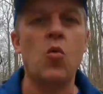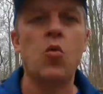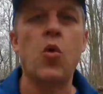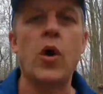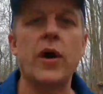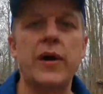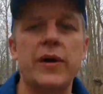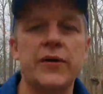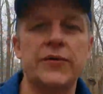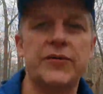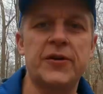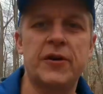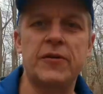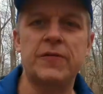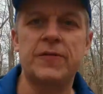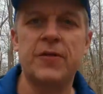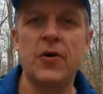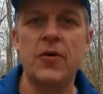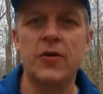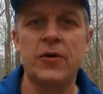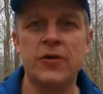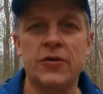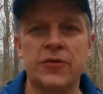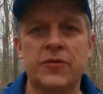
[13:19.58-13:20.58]
what is our
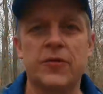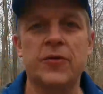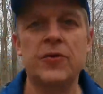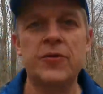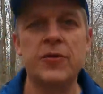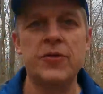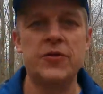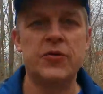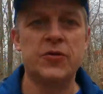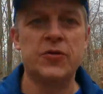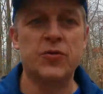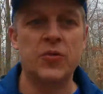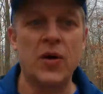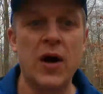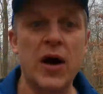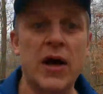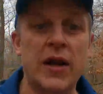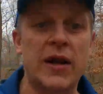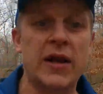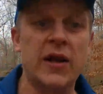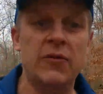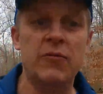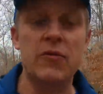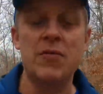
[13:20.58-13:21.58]
focus for this
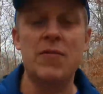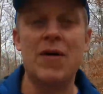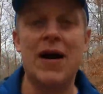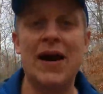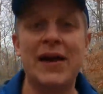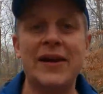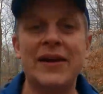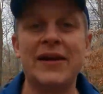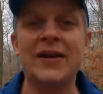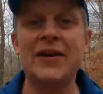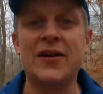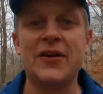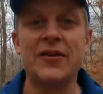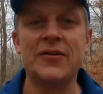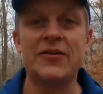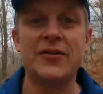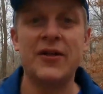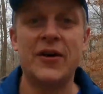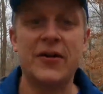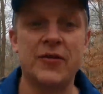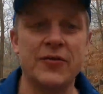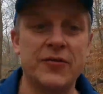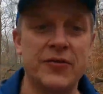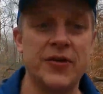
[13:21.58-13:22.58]
run, and reminding
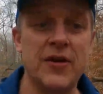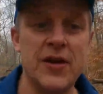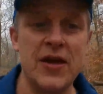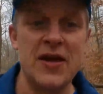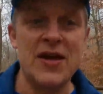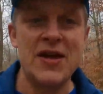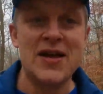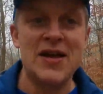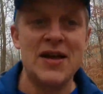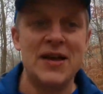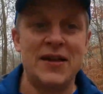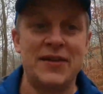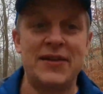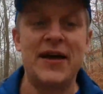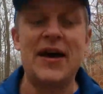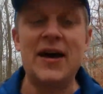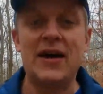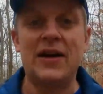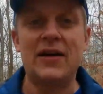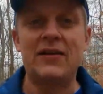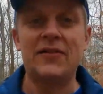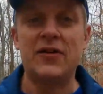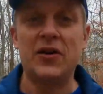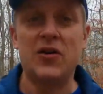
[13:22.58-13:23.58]
ourselves
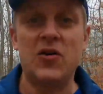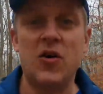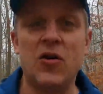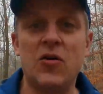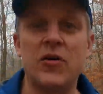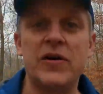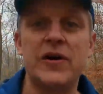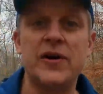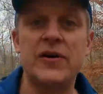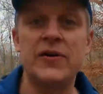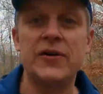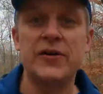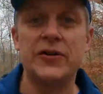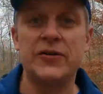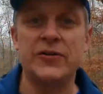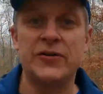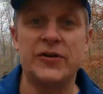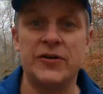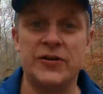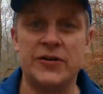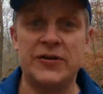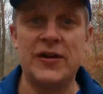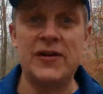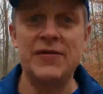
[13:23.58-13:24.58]
that the goal here is to
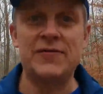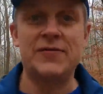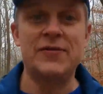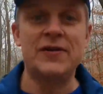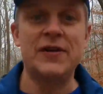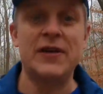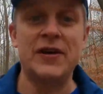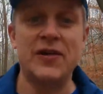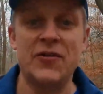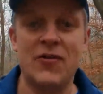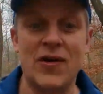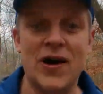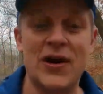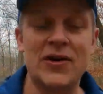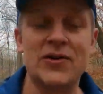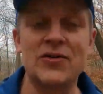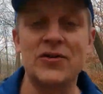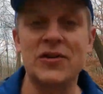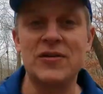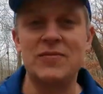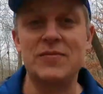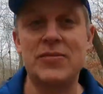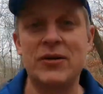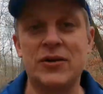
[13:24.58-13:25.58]
safely and
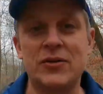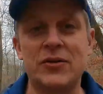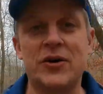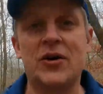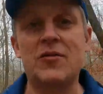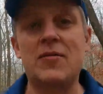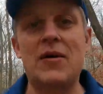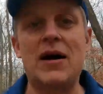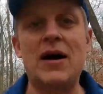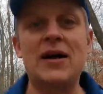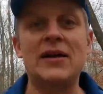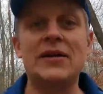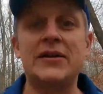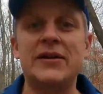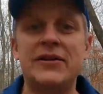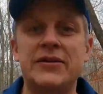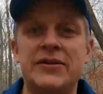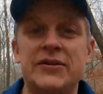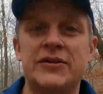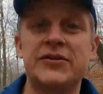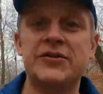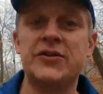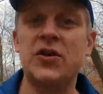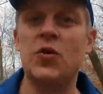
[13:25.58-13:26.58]
gradually build our mileage.
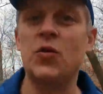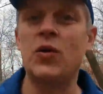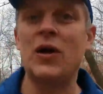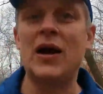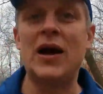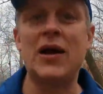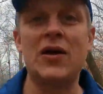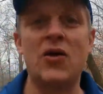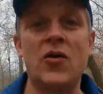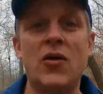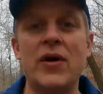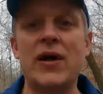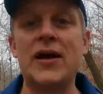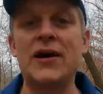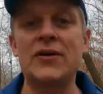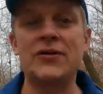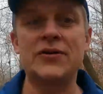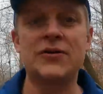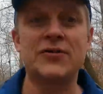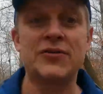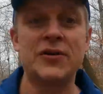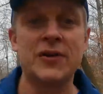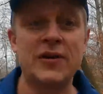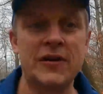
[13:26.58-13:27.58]
And so we're not going out
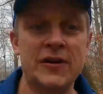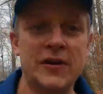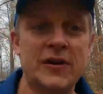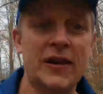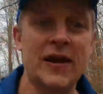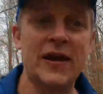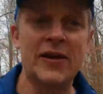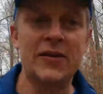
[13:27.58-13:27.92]
to set any